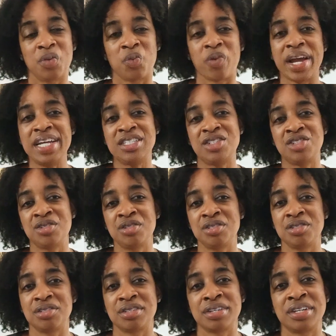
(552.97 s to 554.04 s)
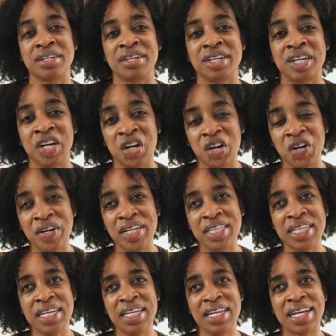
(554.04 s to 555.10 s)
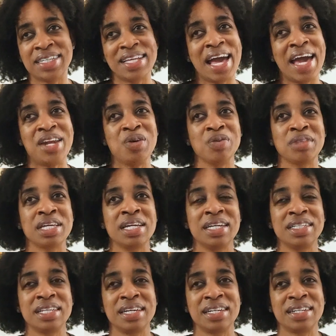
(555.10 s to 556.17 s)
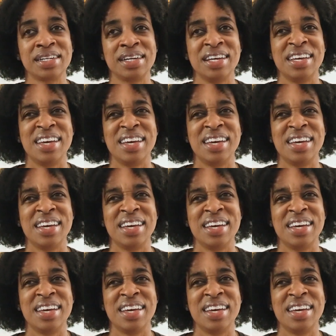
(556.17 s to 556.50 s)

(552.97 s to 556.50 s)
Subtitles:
raising children currently. Like, I don't think that